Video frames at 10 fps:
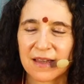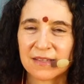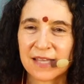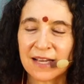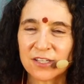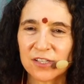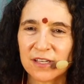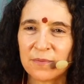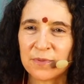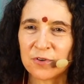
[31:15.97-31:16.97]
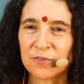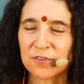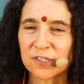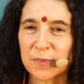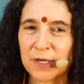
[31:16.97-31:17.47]
is actually a
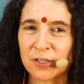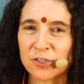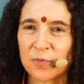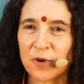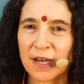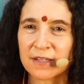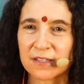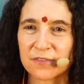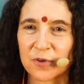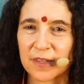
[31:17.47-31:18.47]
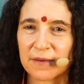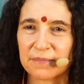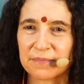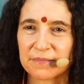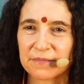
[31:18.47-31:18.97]
beautiful spiritual practice for them.
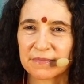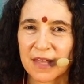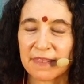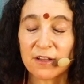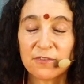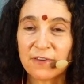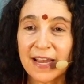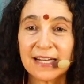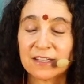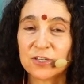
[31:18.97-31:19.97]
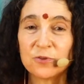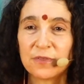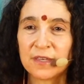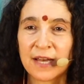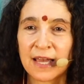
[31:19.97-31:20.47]
They'll fight it
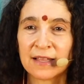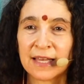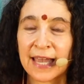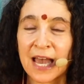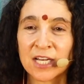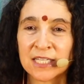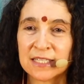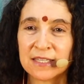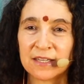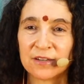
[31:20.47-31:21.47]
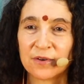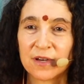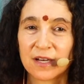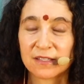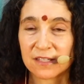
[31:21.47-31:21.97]
tooth and nail, I guarantee you,
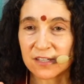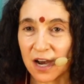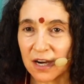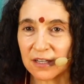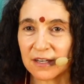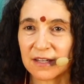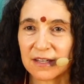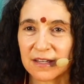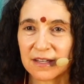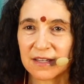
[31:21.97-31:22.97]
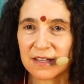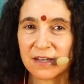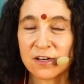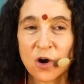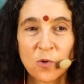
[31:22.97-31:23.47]
because it's hard.
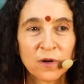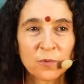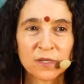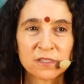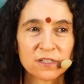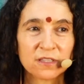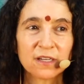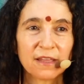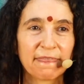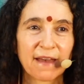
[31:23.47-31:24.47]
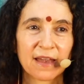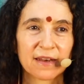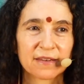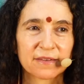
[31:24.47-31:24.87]
No one wants to look at that.